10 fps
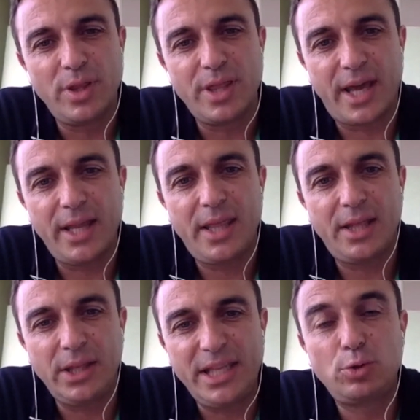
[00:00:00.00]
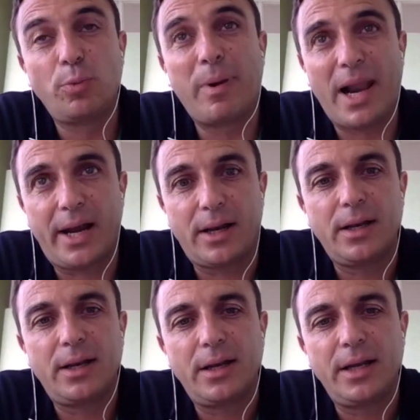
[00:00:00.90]
then they need to plan
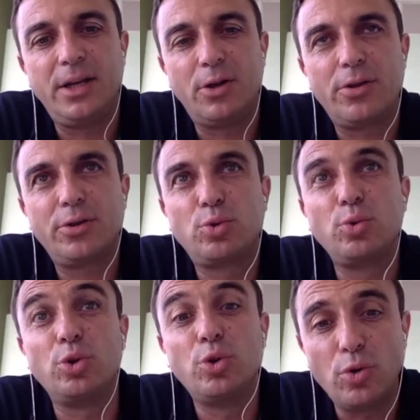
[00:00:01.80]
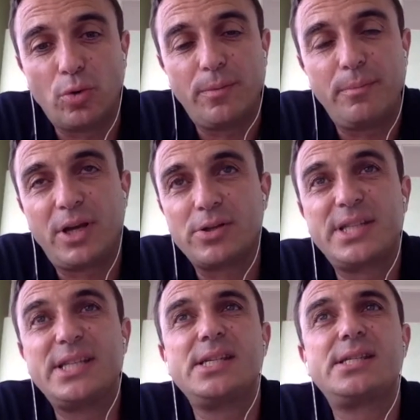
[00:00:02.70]
in order to do, because
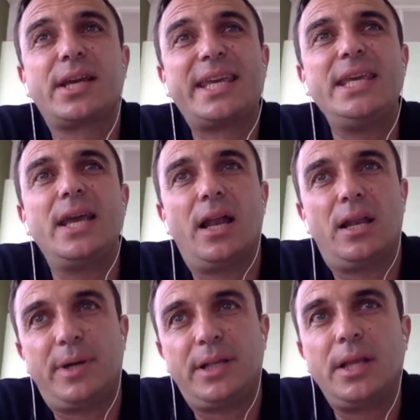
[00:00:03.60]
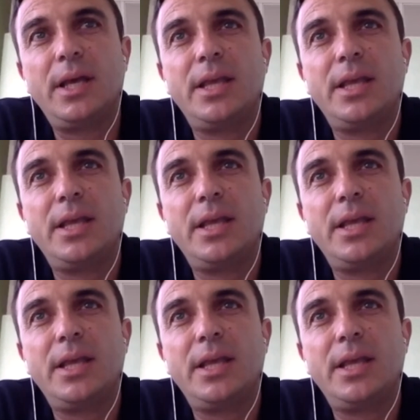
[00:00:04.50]
this is the key element.